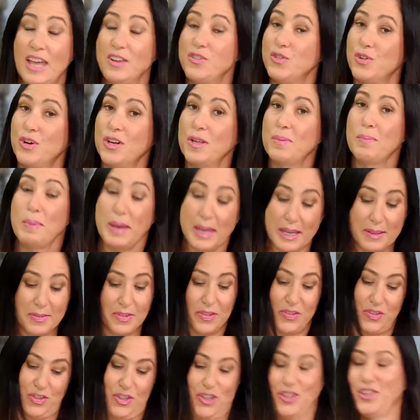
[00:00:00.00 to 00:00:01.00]
And joining me
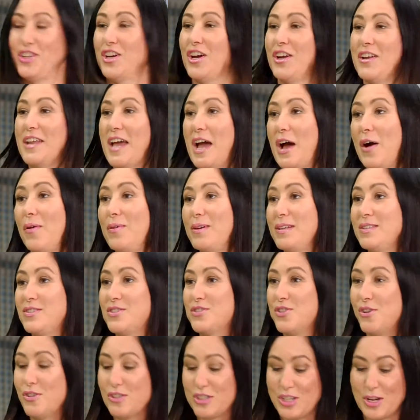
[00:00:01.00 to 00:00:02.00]
in the studio now
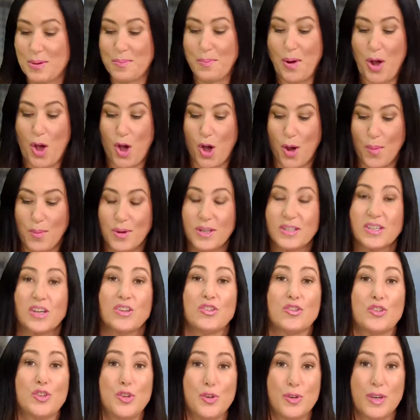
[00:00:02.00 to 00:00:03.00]
is Dr.
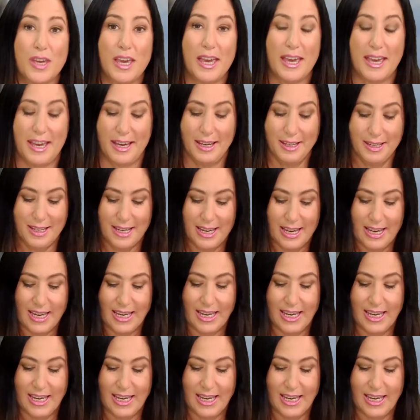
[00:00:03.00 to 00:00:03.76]
Mohammad Choucair.